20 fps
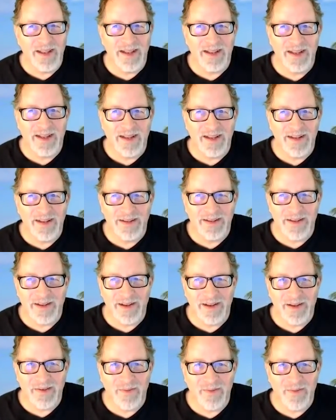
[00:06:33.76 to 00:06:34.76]
and
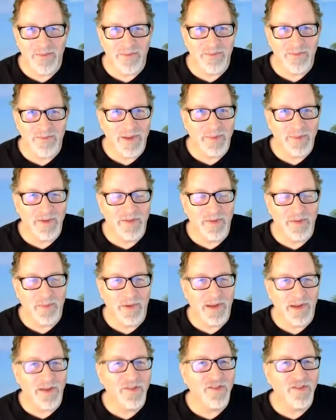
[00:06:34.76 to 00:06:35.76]
uh, maybe
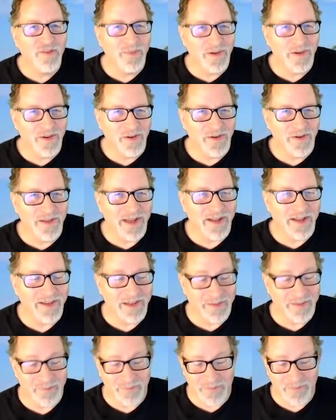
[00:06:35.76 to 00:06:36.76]
someone else should be doing that,
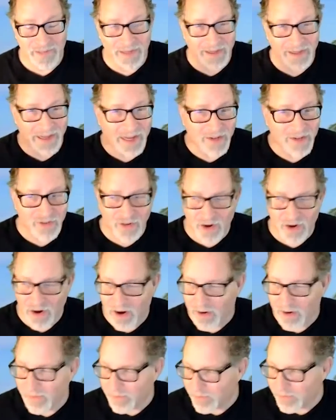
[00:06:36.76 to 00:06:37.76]
like, like H
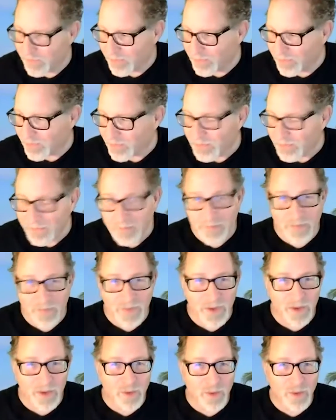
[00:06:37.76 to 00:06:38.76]
R
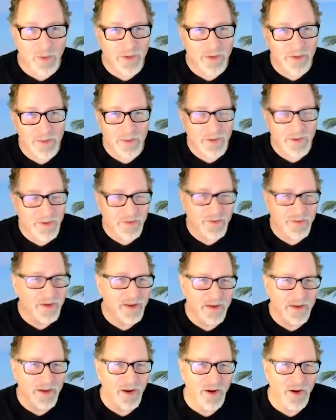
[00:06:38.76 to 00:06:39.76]
or, or the C
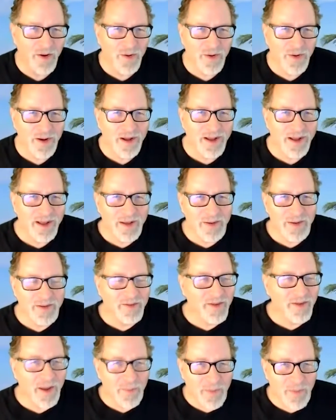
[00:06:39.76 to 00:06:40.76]
E O.
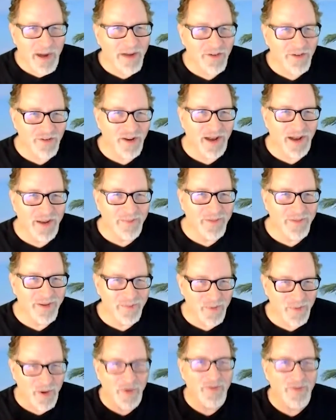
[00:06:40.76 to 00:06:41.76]
It's not my job
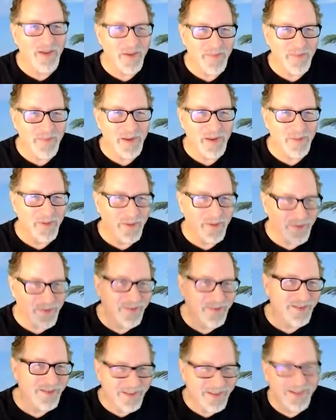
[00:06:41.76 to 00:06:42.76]
to motivate people,
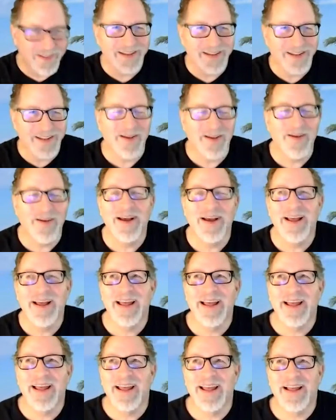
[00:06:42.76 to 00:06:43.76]
so, you know,
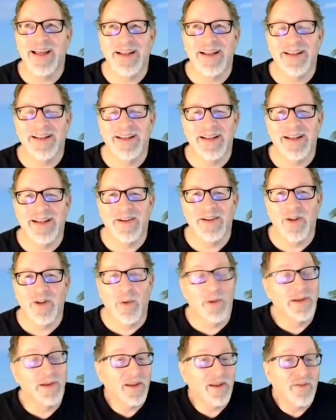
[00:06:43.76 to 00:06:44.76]
and uh, no
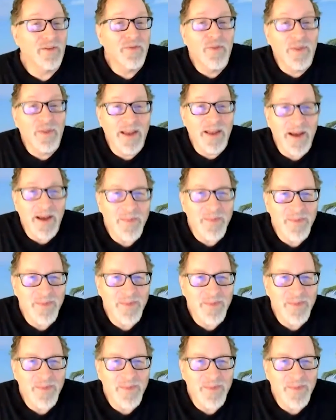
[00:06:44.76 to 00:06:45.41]
one did it for them.